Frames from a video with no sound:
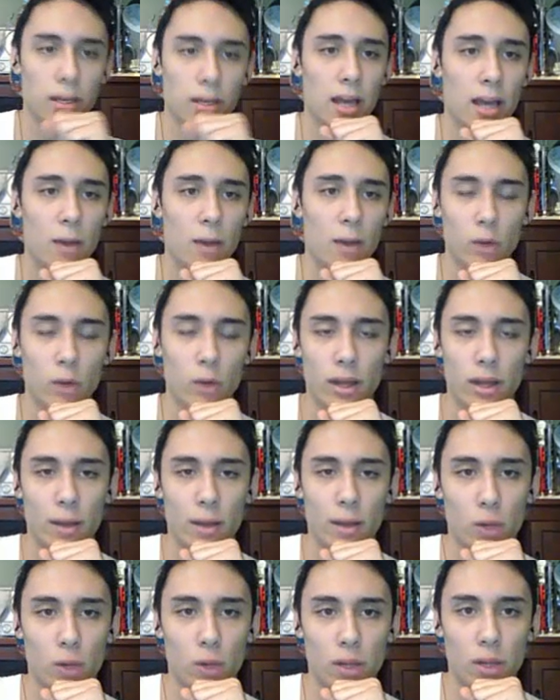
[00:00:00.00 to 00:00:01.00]
I
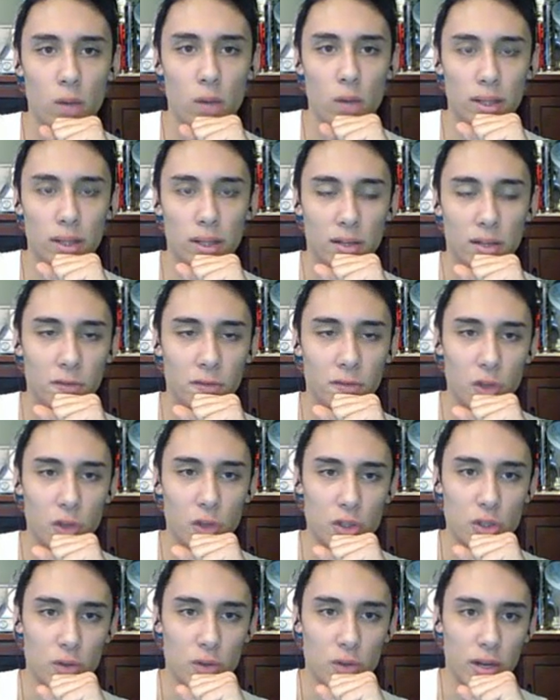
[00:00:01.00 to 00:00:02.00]
really want the
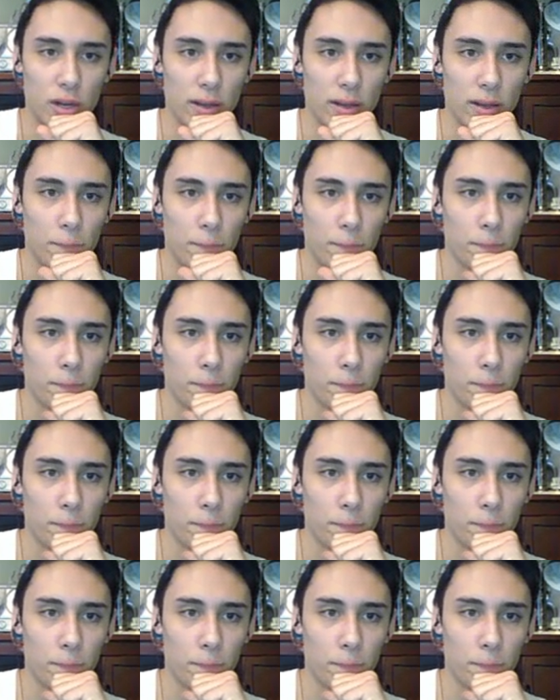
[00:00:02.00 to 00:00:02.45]
confusion right now.